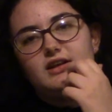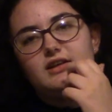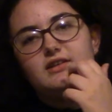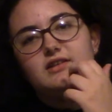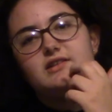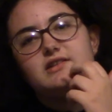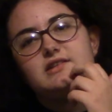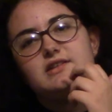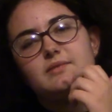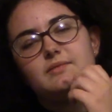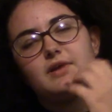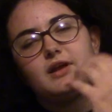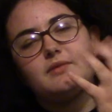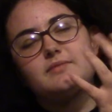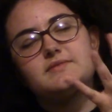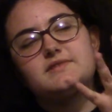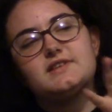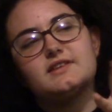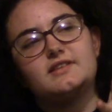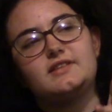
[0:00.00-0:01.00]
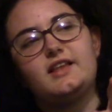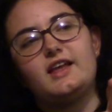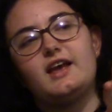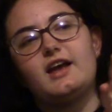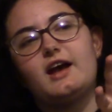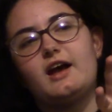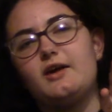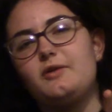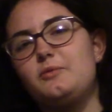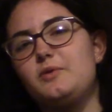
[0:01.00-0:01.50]
Sometimes, like,
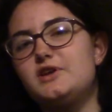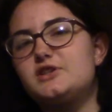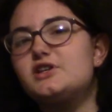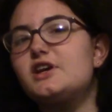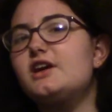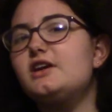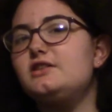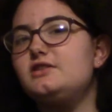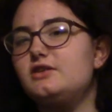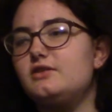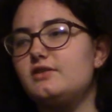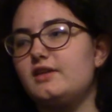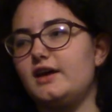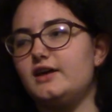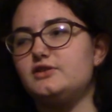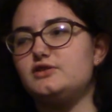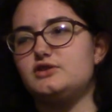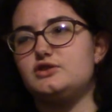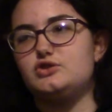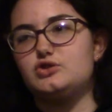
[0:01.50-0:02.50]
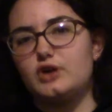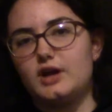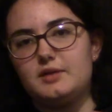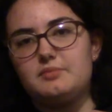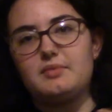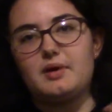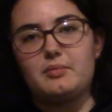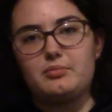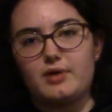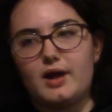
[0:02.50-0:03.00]
I wish I could do that. Just trade
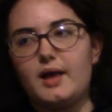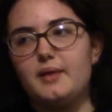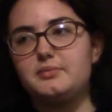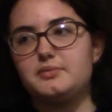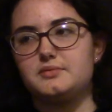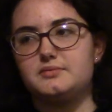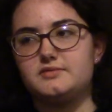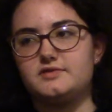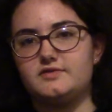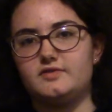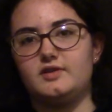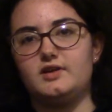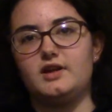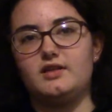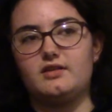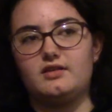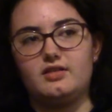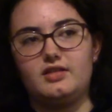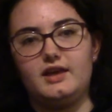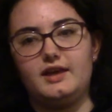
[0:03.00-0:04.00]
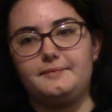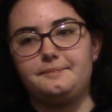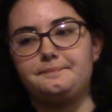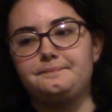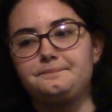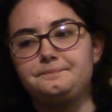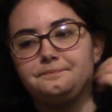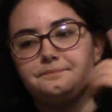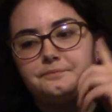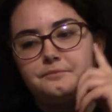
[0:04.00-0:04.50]
my problems for another thing.
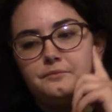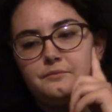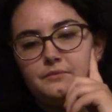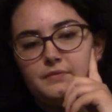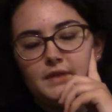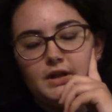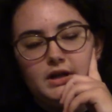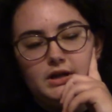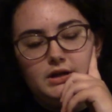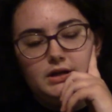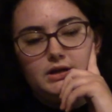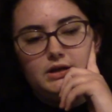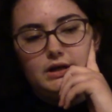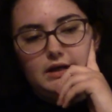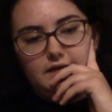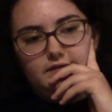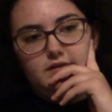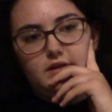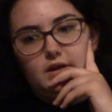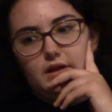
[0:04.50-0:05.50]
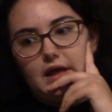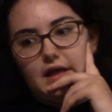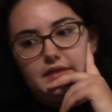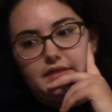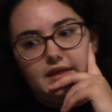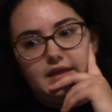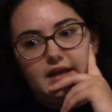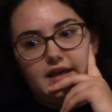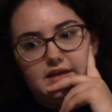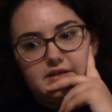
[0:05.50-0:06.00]
Even though that
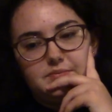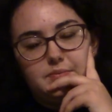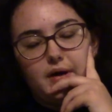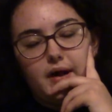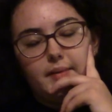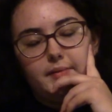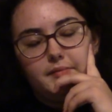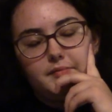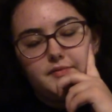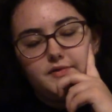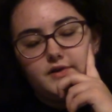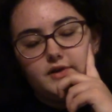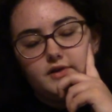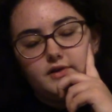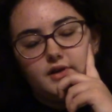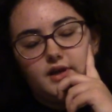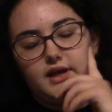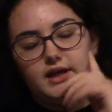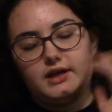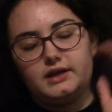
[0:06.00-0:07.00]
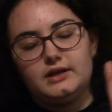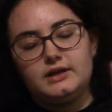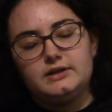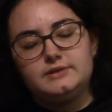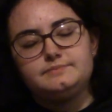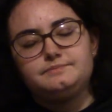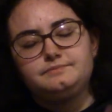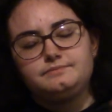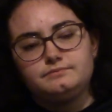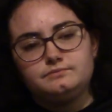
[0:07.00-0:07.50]
thing has problems, certainly.
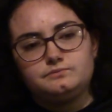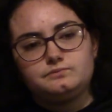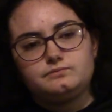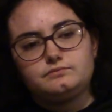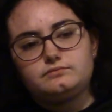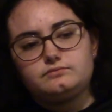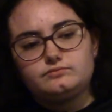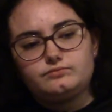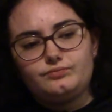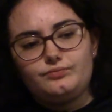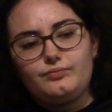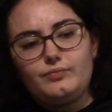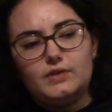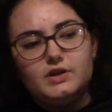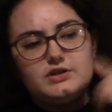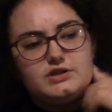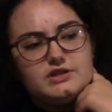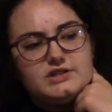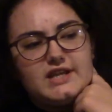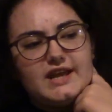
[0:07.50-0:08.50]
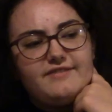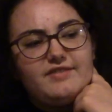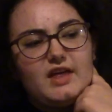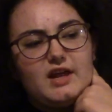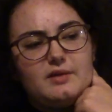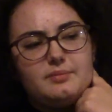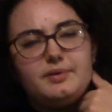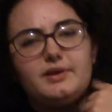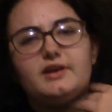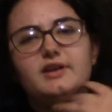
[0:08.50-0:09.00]
And just have that
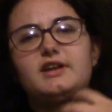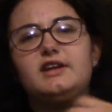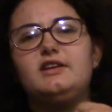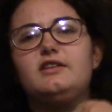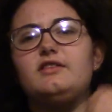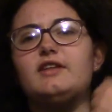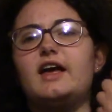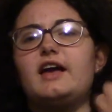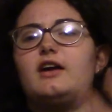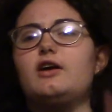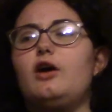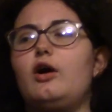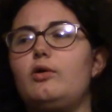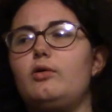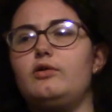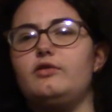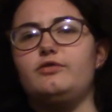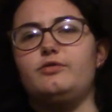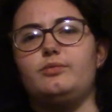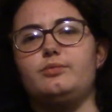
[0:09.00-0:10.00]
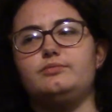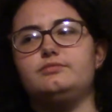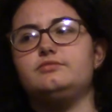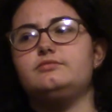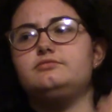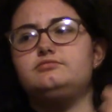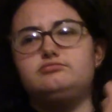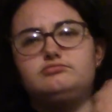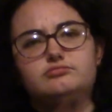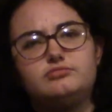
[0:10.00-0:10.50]
ability to let go.
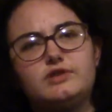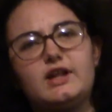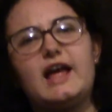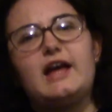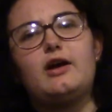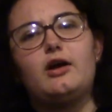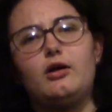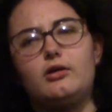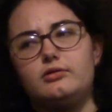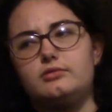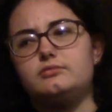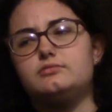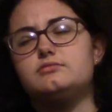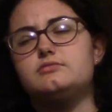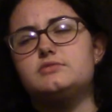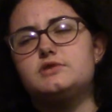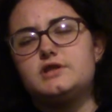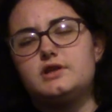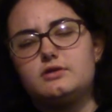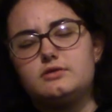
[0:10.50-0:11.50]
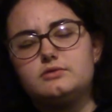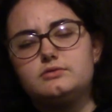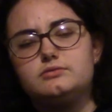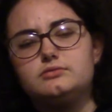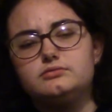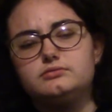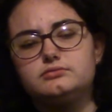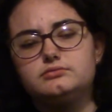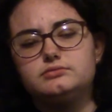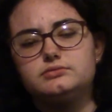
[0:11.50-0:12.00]
So,
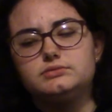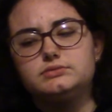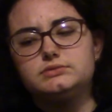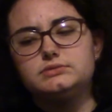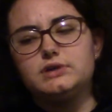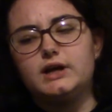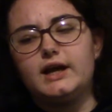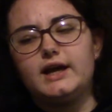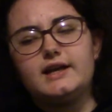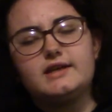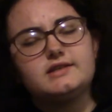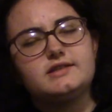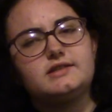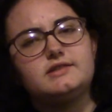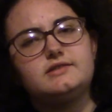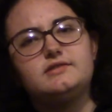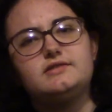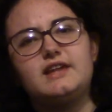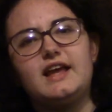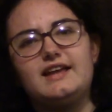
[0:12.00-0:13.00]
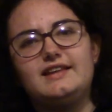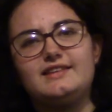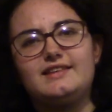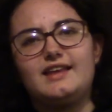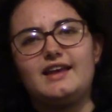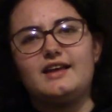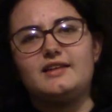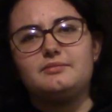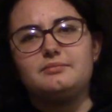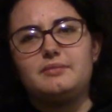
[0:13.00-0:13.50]
I guess take
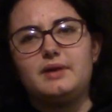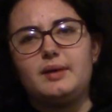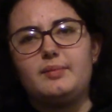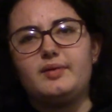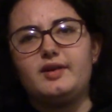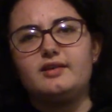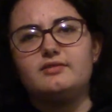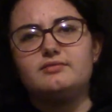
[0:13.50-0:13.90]
that, maybe.